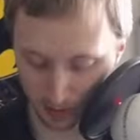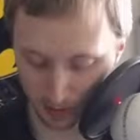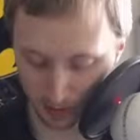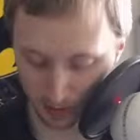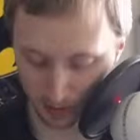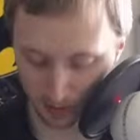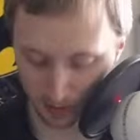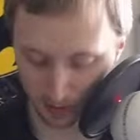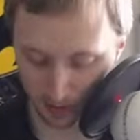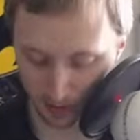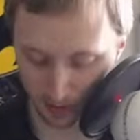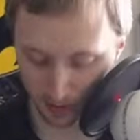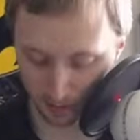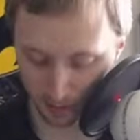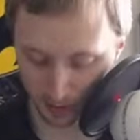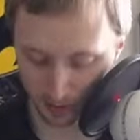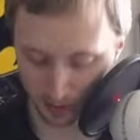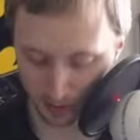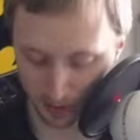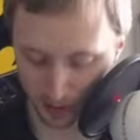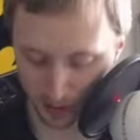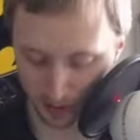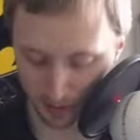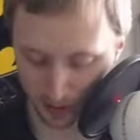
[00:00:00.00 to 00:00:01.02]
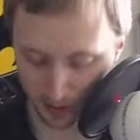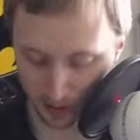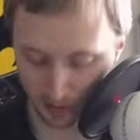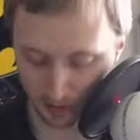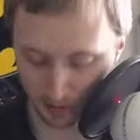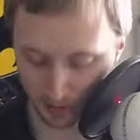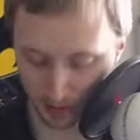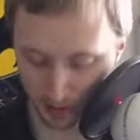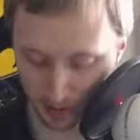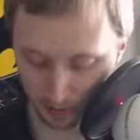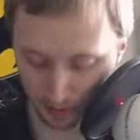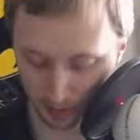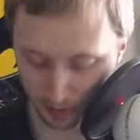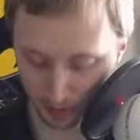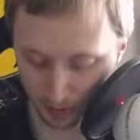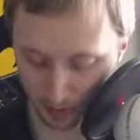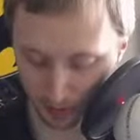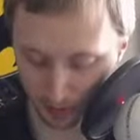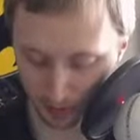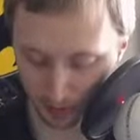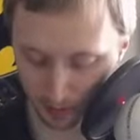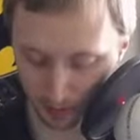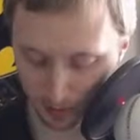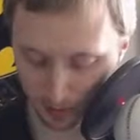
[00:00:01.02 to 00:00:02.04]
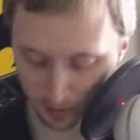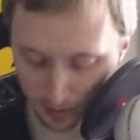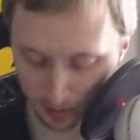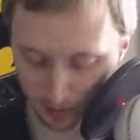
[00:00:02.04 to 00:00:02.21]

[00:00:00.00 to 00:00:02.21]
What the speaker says: cannot be greater than or equal to